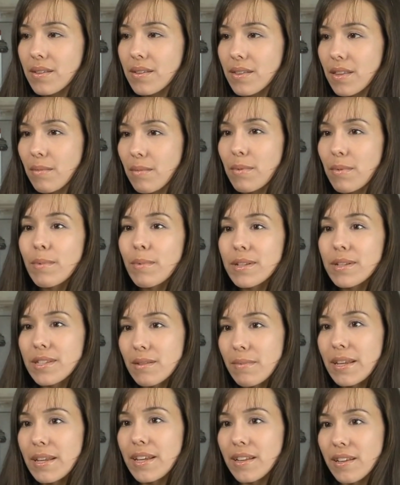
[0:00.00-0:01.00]
the moments
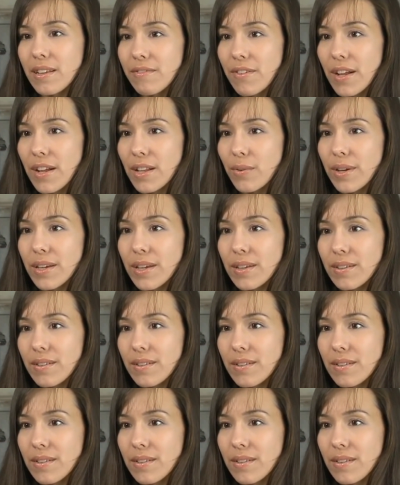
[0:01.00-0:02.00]
immediately following
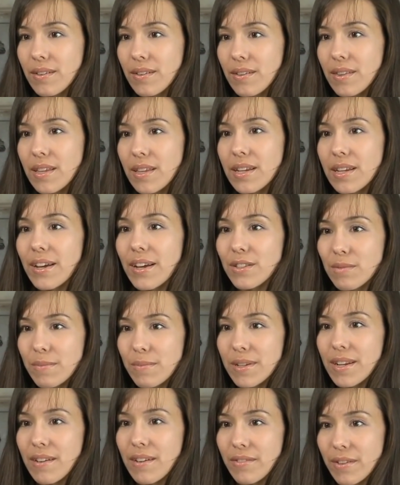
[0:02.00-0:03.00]
the
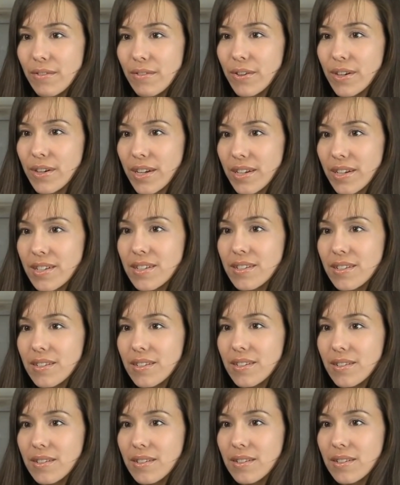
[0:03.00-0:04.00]
announcement of the verdict.
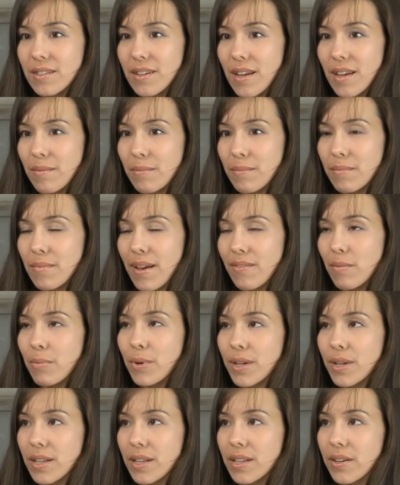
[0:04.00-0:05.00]
I have a
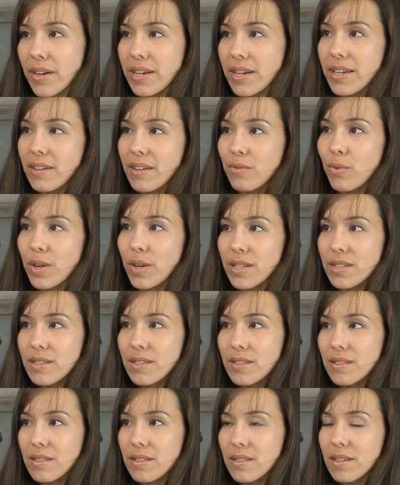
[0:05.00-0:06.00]
pretty clear idea of
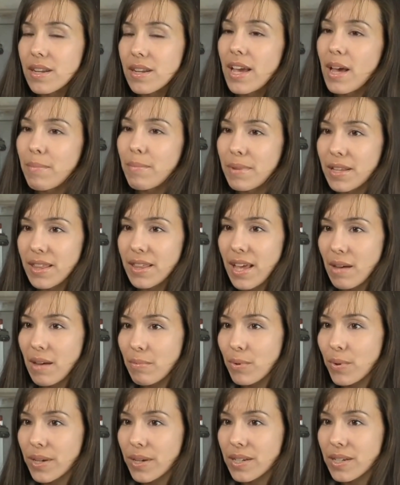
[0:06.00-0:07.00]
what's going to happen at that
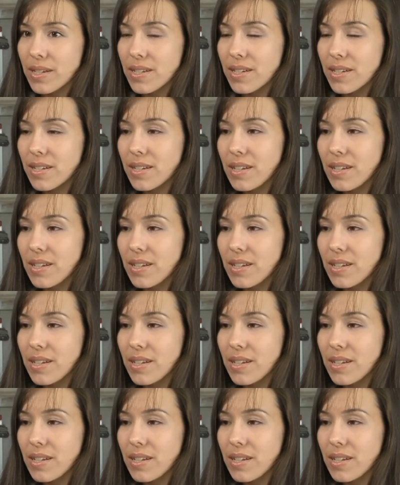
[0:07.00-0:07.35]
point.